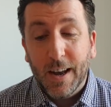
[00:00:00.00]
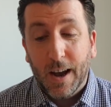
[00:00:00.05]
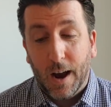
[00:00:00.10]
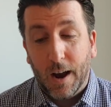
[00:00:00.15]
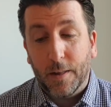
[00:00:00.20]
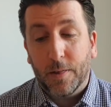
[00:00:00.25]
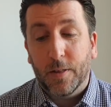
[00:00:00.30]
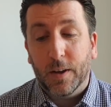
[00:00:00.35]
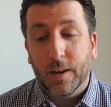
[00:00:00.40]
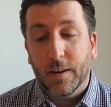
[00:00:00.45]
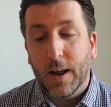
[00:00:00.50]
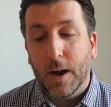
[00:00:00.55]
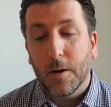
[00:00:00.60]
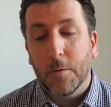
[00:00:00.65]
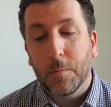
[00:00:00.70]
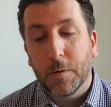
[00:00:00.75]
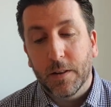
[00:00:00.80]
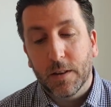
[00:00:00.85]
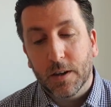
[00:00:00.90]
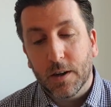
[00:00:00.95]
I think that
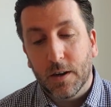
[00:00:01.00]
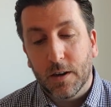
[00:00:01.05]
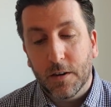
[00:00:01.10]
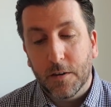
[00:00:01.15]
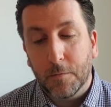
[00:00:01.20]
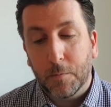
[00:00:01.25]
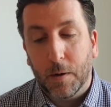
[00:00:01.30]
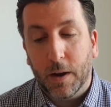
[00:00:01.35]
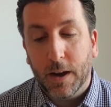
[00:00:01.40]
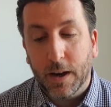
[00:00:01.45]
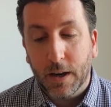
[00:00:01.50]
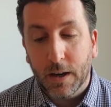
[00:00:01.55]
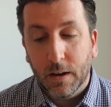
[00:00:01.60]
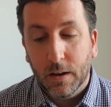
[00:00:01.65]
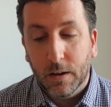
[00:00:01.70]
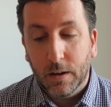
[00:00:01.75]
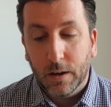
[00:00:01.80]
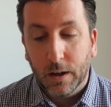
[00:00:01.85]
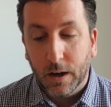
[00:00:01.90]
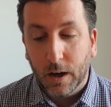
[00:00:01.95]
would be the kind of player,
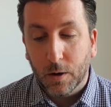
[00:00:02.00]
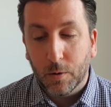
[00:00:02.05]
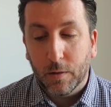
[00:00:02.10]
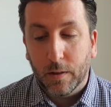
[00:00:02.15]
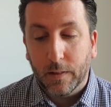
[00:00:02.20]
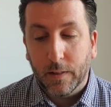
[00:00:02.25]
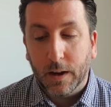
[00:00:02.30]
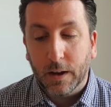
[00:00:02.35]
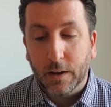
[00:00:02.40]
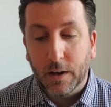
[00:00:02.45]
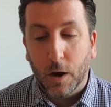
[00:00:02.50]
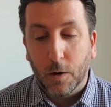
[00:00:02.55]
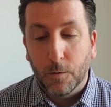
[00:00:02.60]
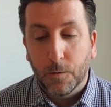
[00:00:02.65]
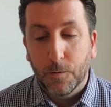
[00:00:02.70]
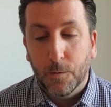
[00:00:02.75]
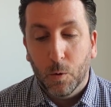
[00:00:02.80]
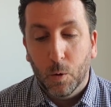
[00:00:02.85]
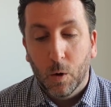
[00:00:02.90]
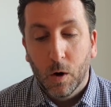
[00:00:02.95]
that they'd go
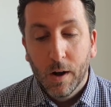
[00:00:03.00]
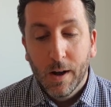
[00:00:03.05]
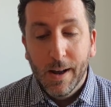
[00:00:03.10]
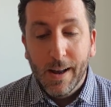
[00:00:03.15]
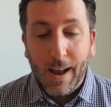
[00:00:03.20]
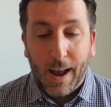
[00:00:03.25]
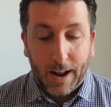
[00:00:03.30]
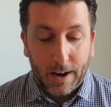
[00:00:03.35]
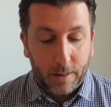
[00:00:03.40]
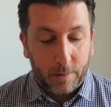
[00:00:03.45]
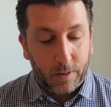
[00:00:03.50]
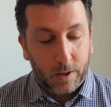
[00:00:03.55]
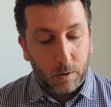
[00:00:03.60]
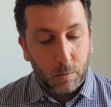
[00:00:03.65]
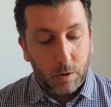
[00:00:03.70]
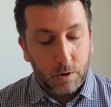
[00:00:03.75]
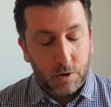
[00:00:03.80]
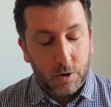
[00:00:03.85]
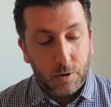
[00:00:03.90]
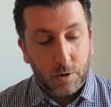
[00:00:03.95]
for. And I think
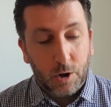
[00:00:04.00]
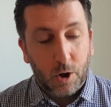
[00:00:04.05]
once you've